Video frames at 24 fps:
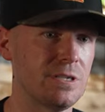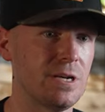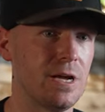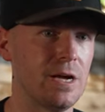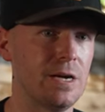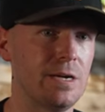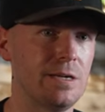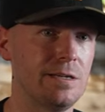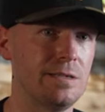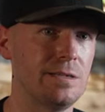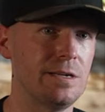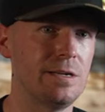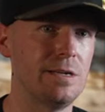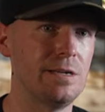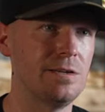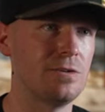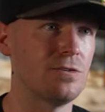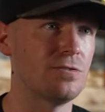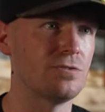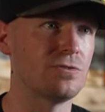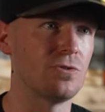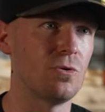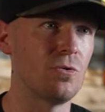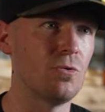19
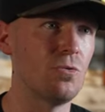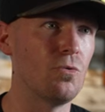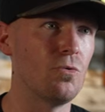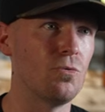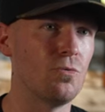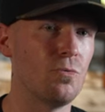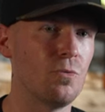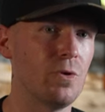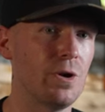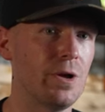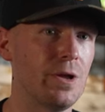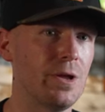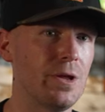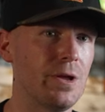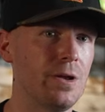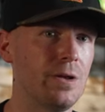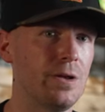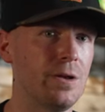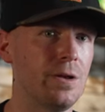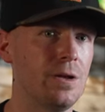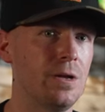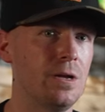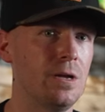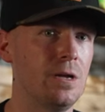years old
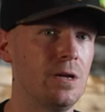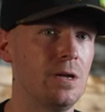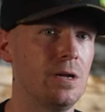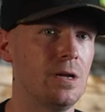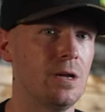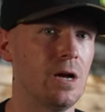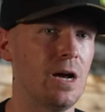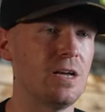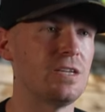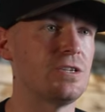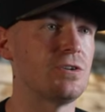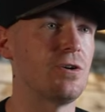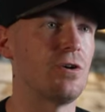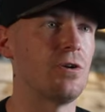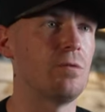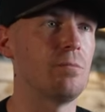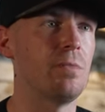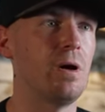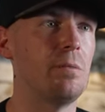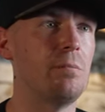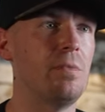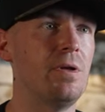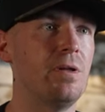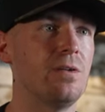when I started
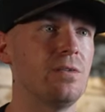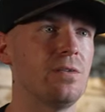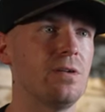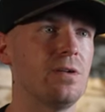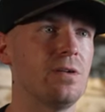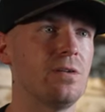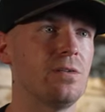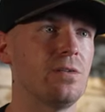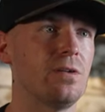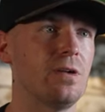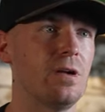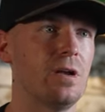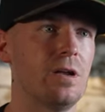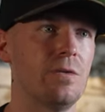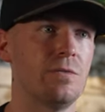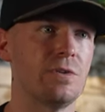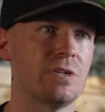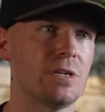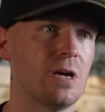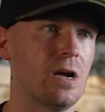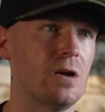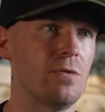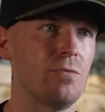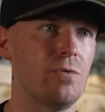my business, and it
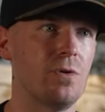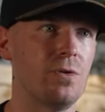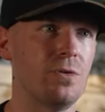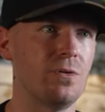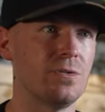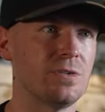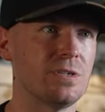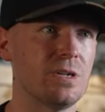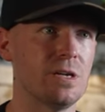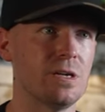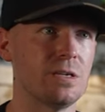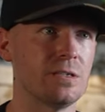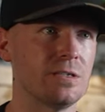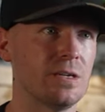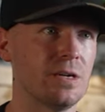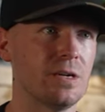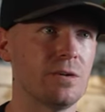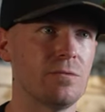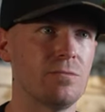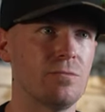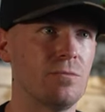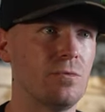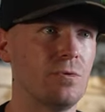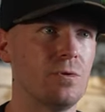was kind of one of those things
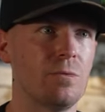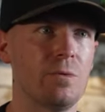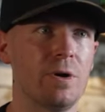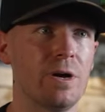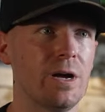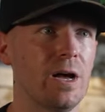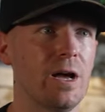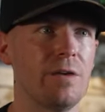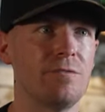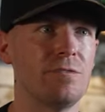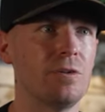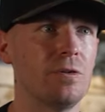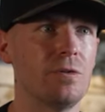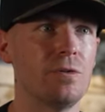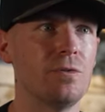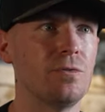like, what do I have to